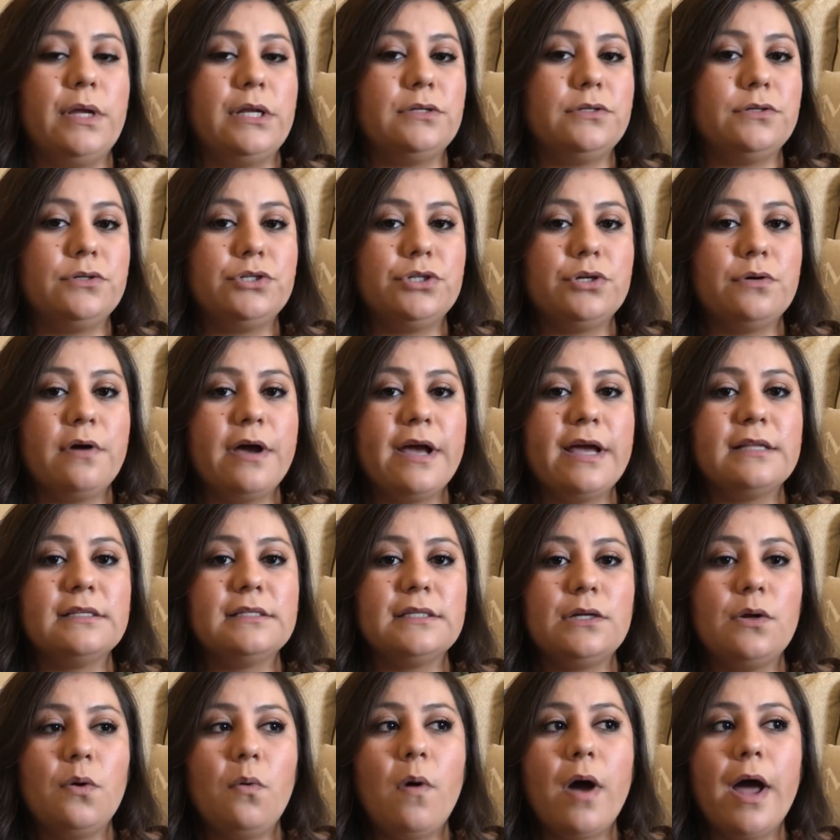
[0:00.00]
been to Joann's
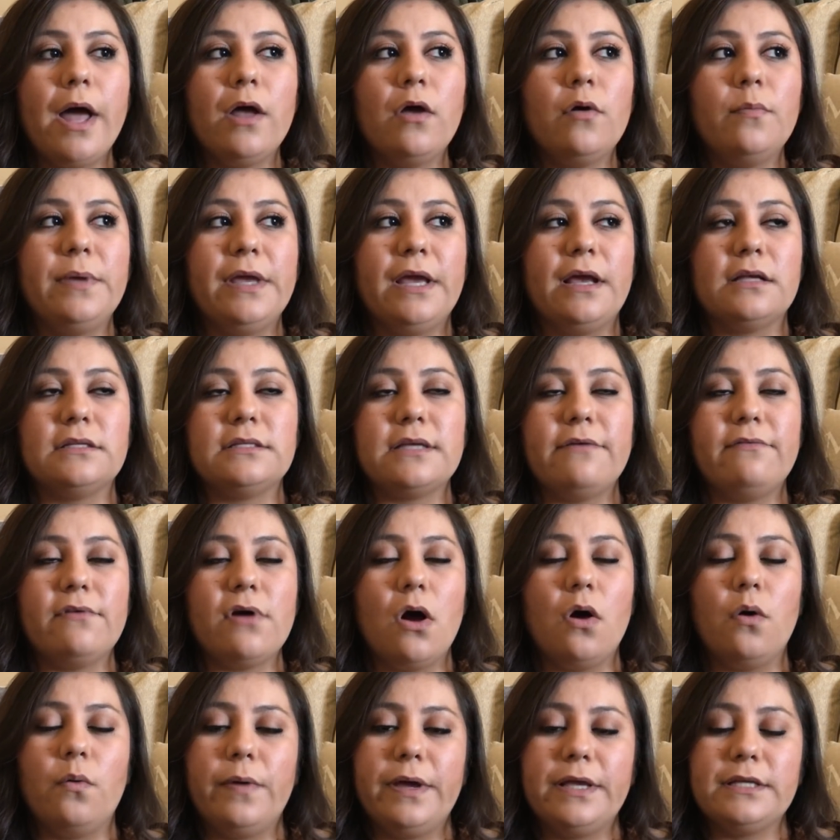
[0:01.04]
in a while, because I've
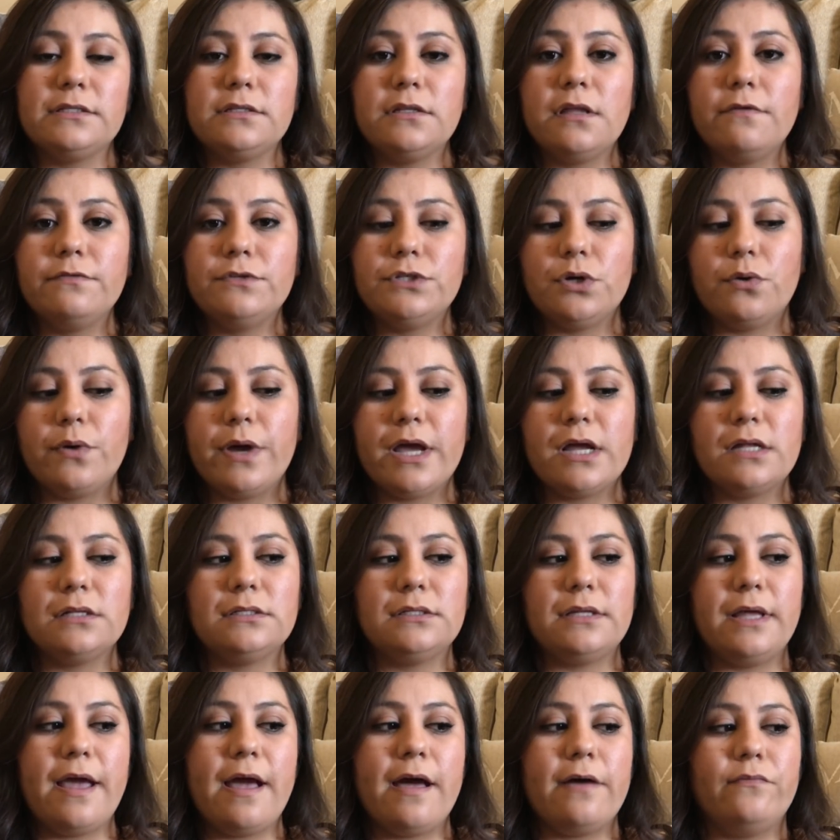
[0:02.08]
always loved Joann's.
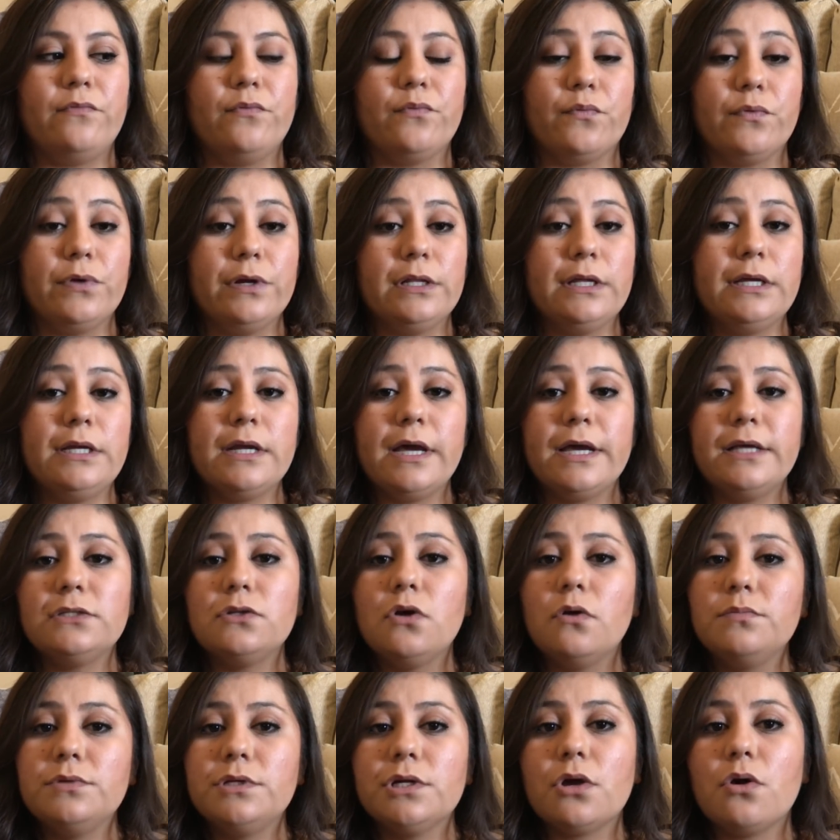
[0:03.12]
They have really nice
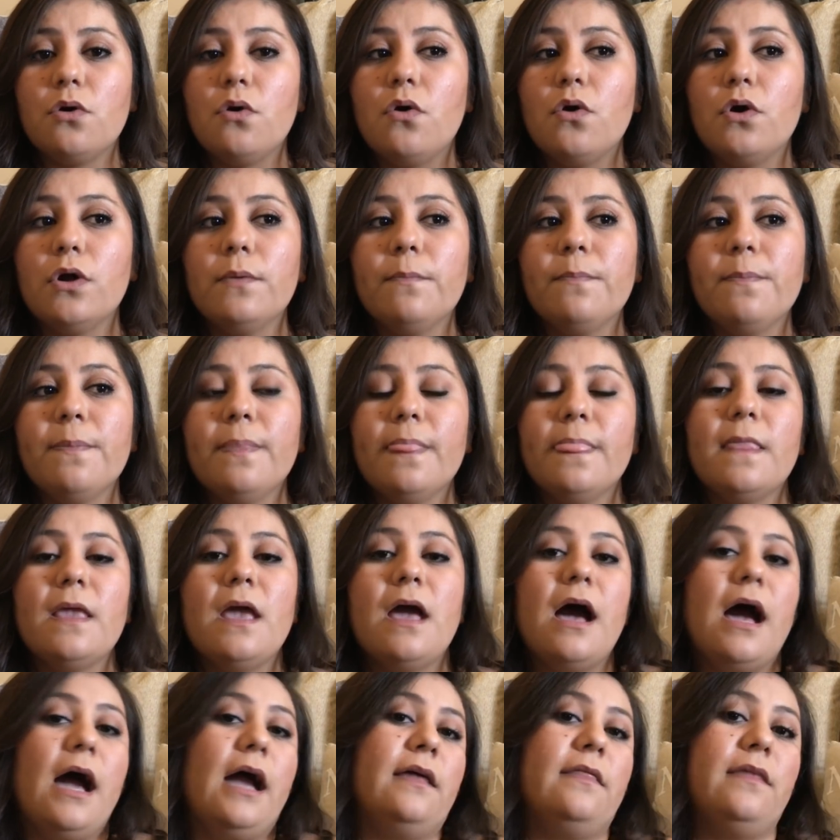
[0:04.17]
home decor.
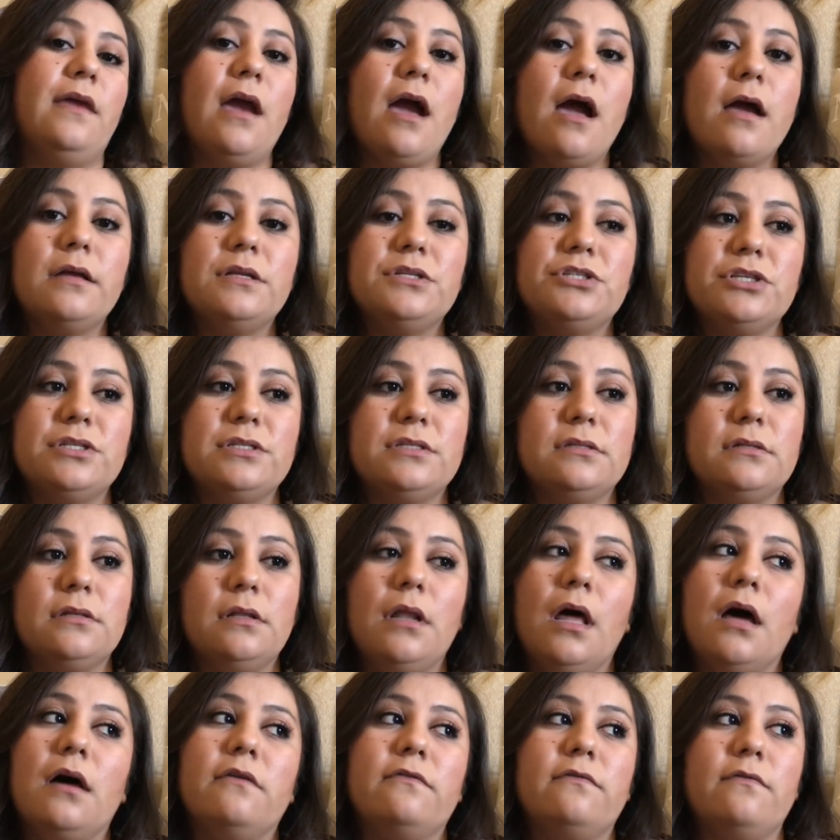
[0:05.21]
I think I just
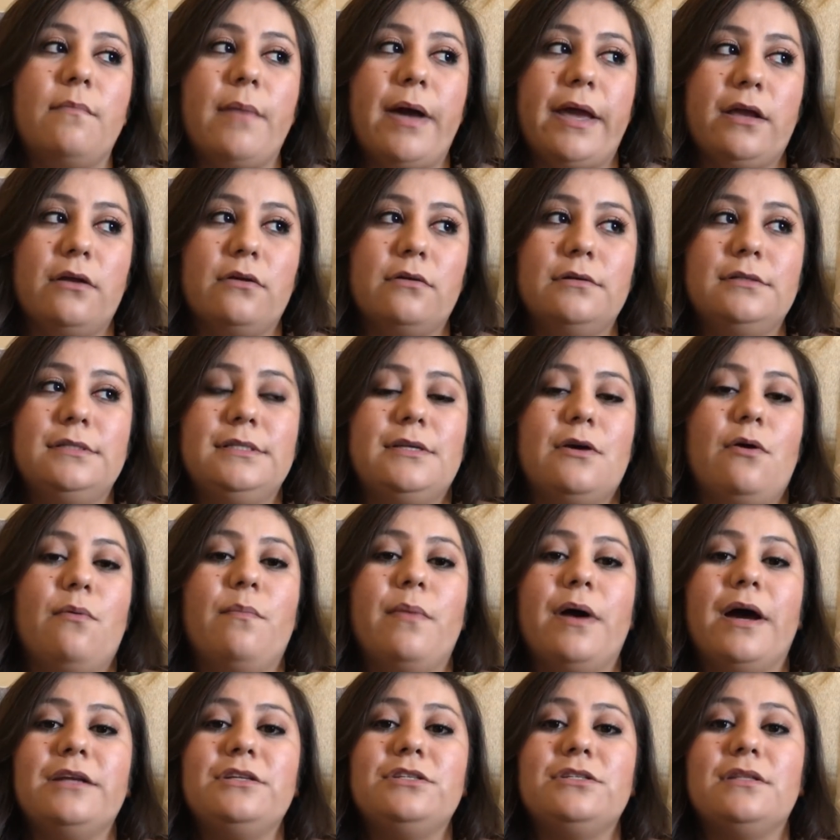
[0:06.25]
love Michael so
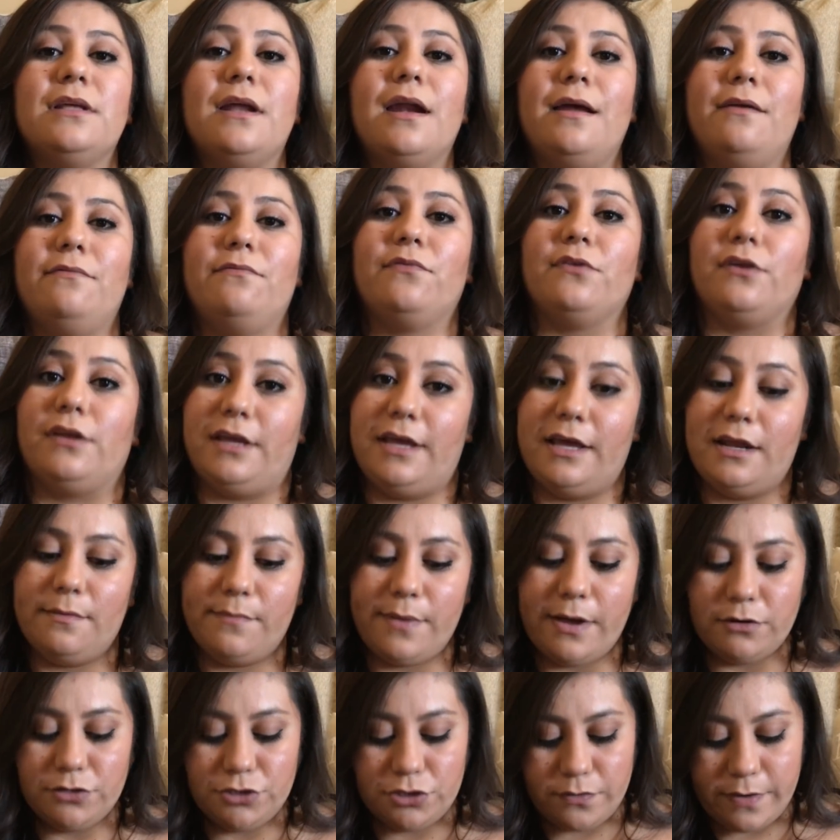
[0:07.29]
much that I forget
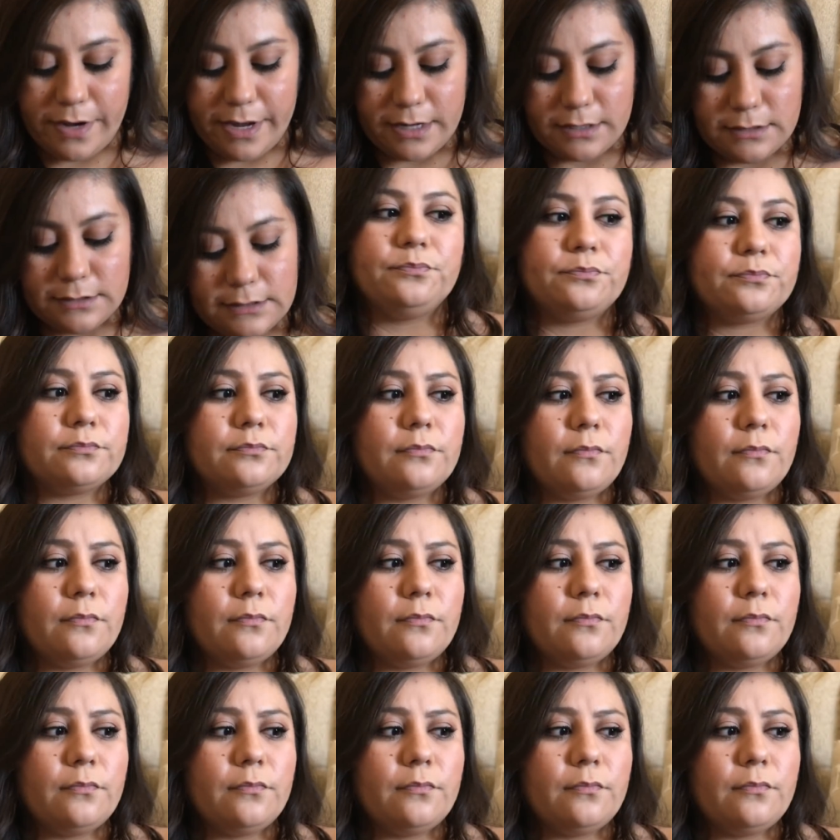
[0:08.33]
about Joann's.